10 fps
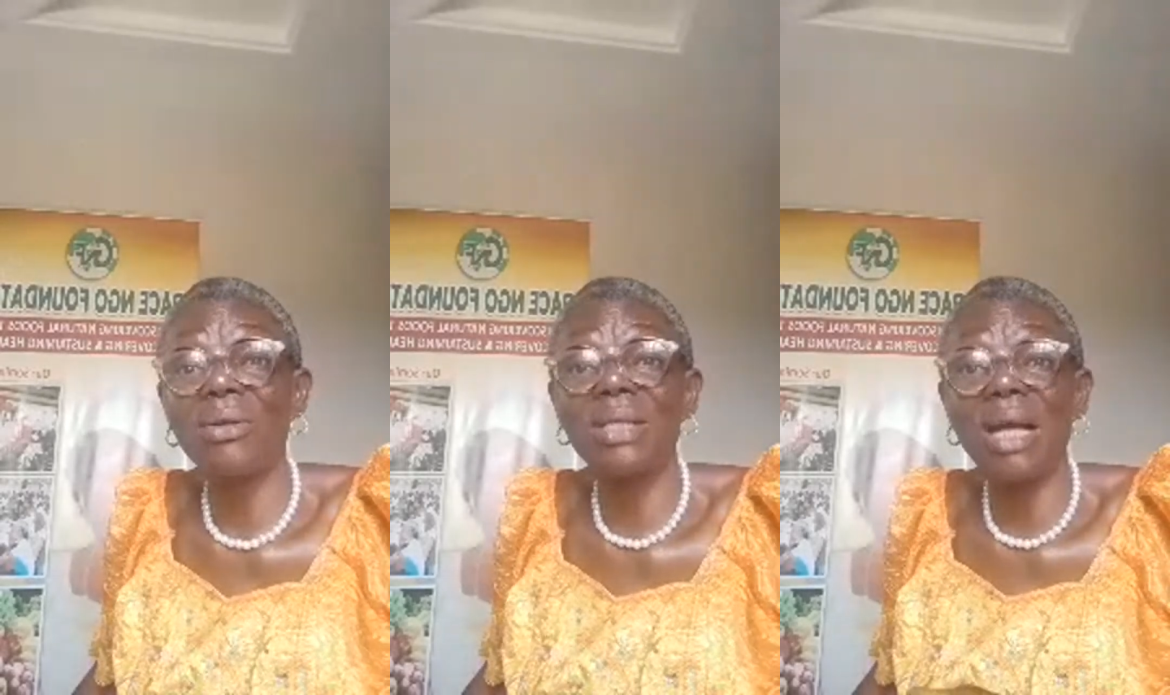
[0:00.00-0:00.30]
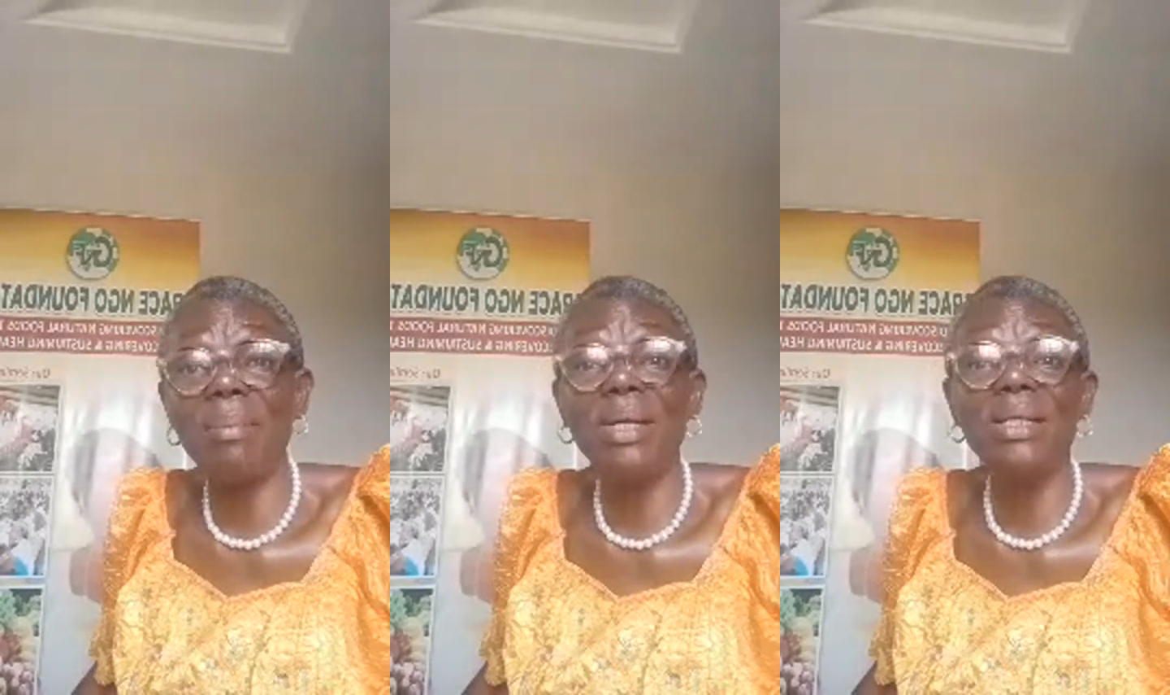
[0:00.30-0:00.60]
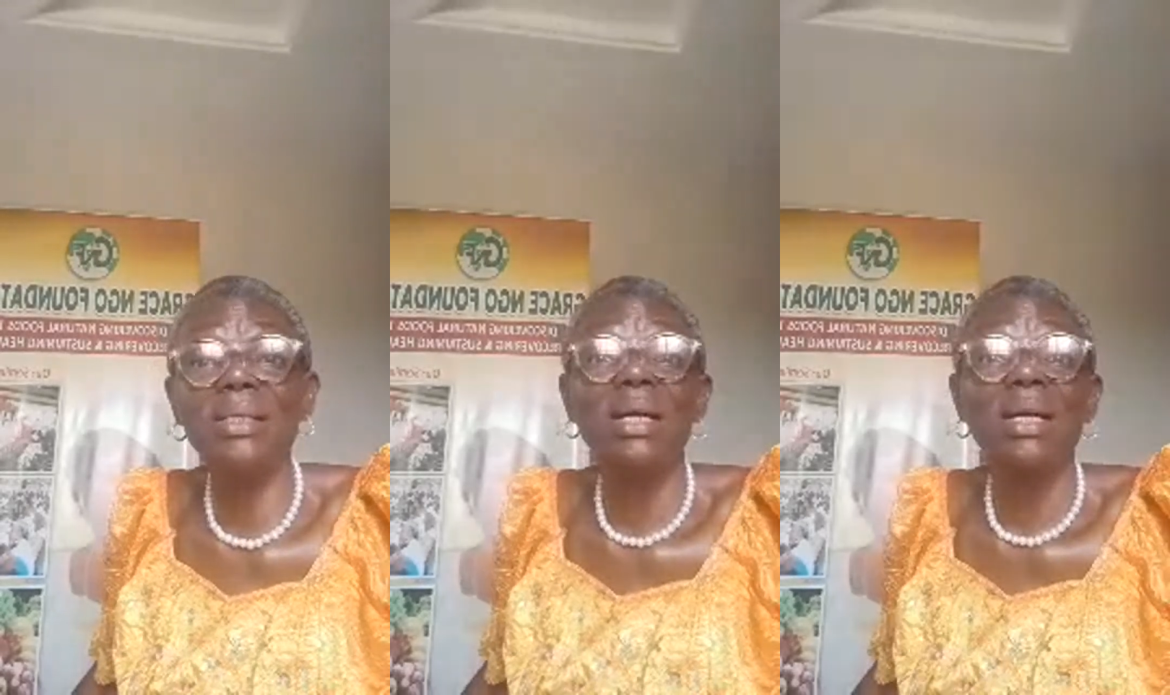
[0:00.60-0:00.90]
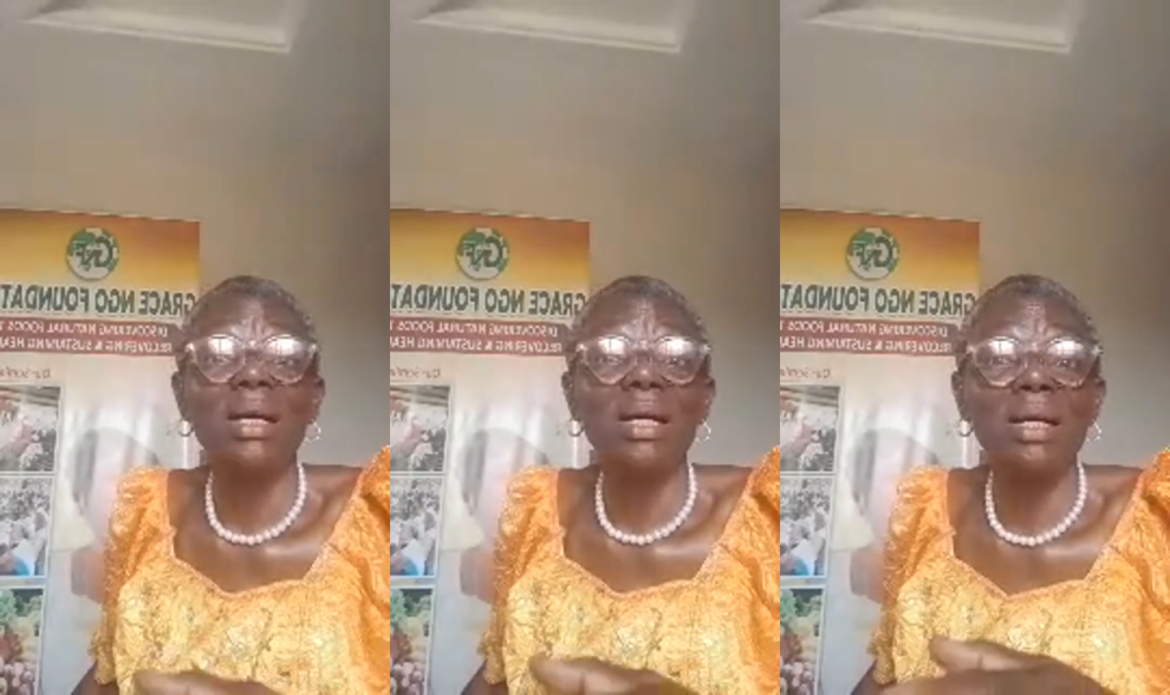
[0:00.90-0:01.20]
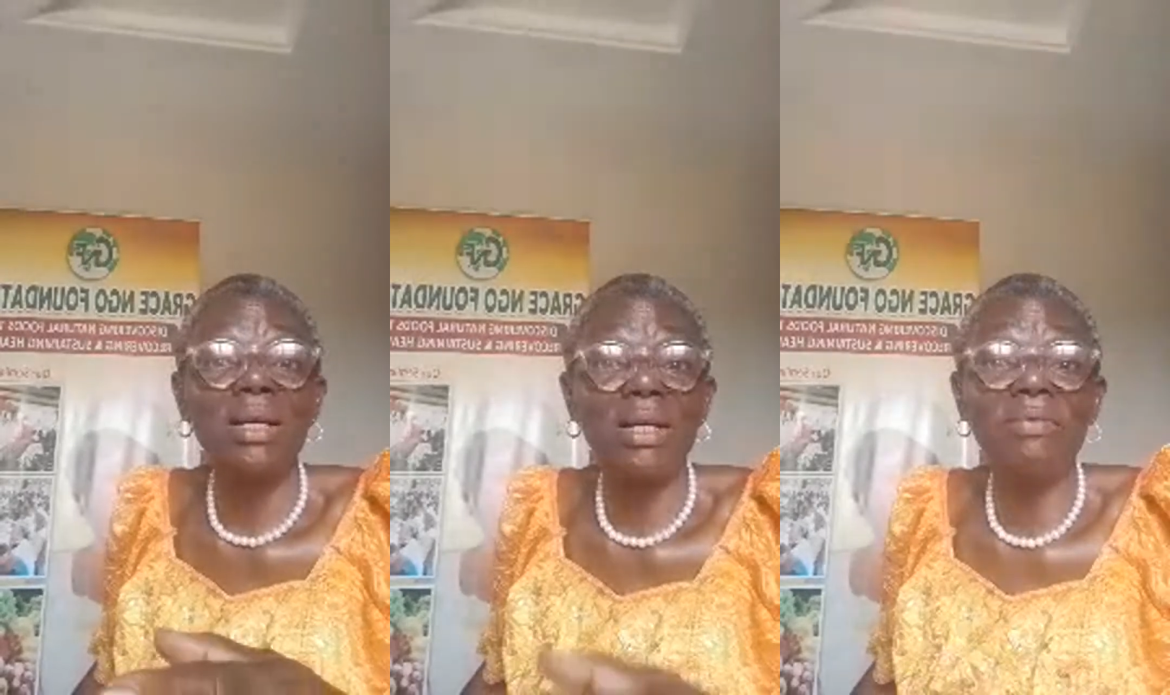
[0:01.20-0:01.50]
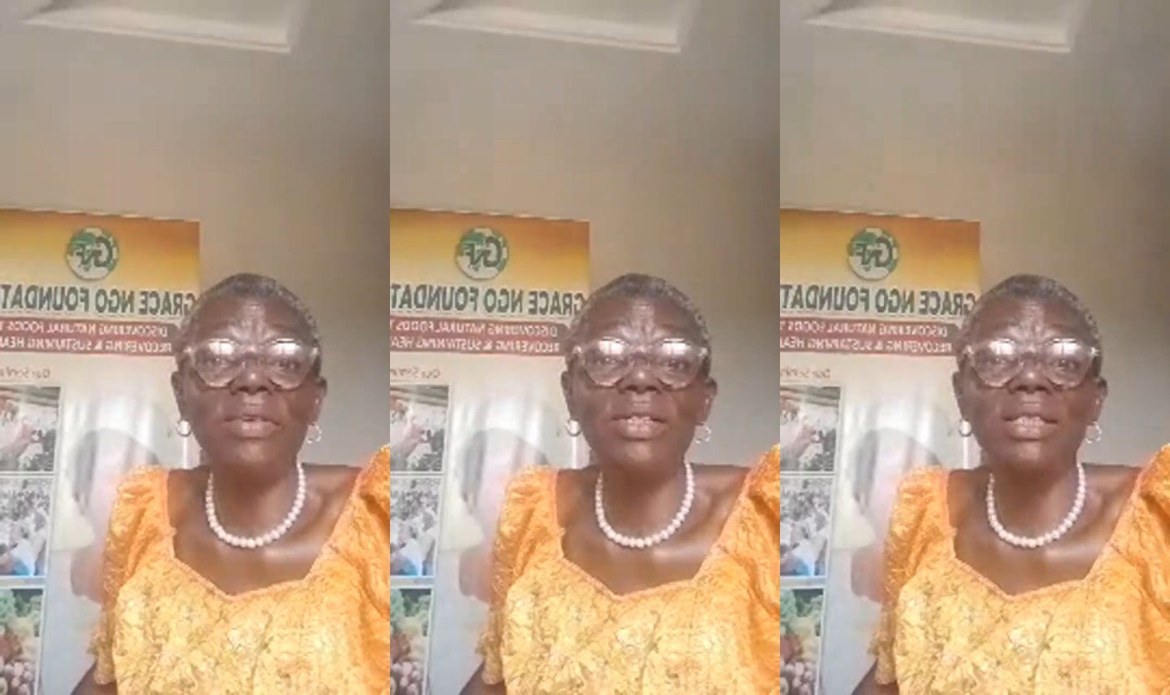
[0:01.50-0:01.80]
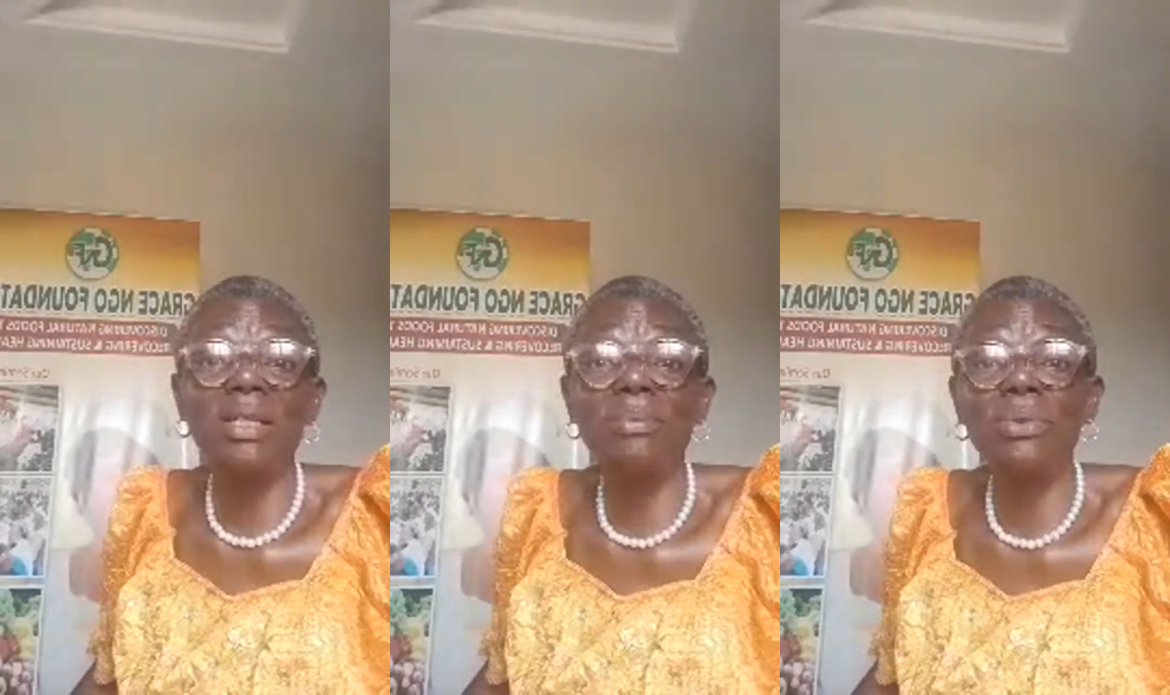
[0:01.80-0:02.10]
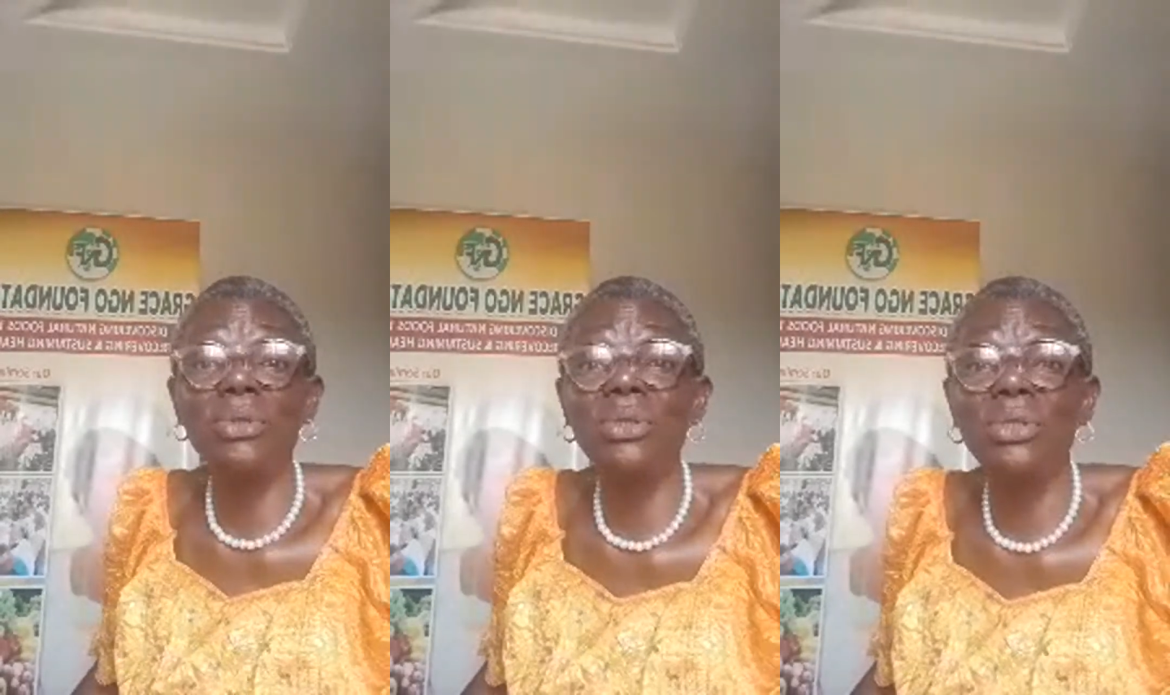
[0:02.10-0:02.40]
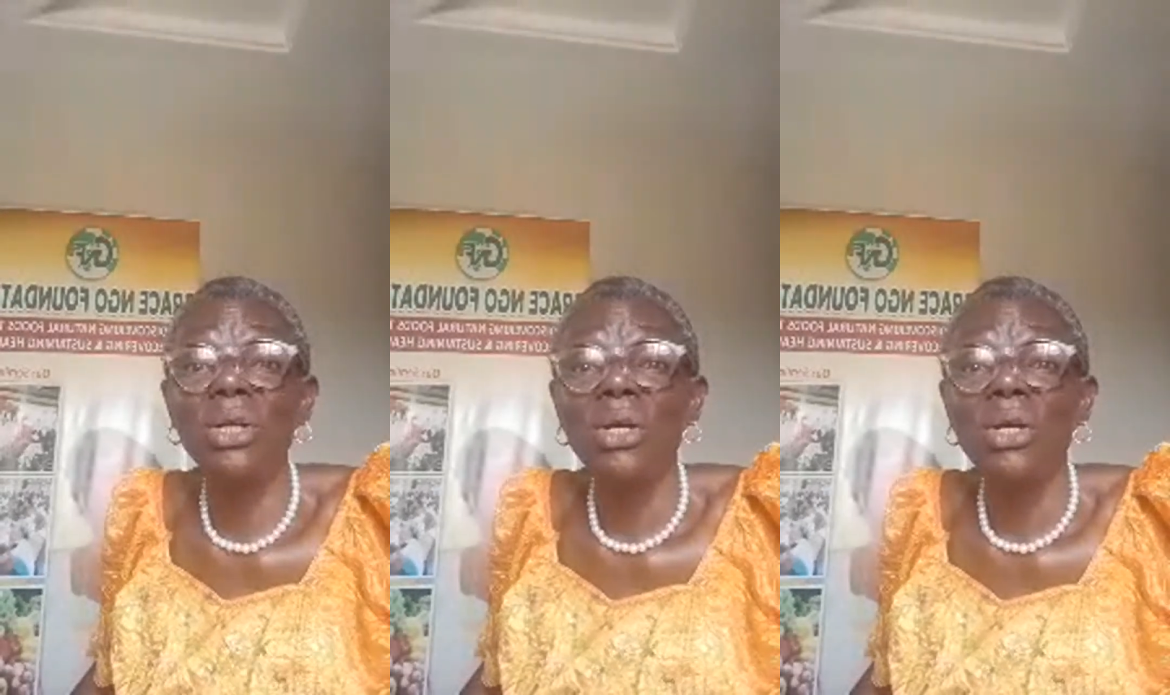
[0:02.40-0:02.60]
cabbage, green vegetables.